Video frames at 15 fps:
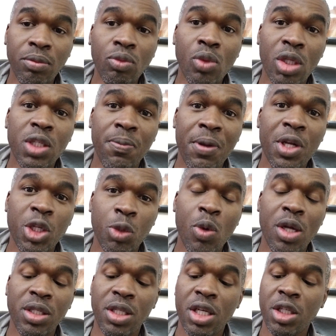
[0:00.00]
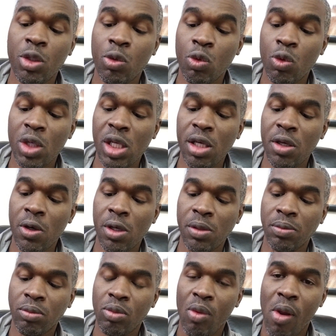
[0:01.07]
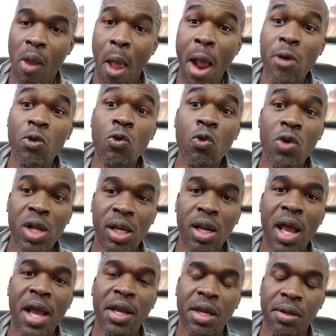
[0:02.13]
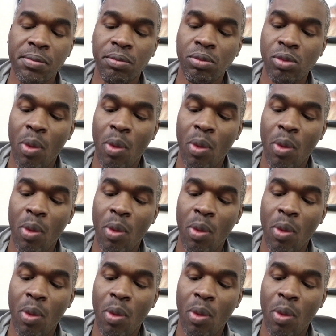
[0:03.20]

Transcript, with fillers: The spinach one tastes really good. I really like it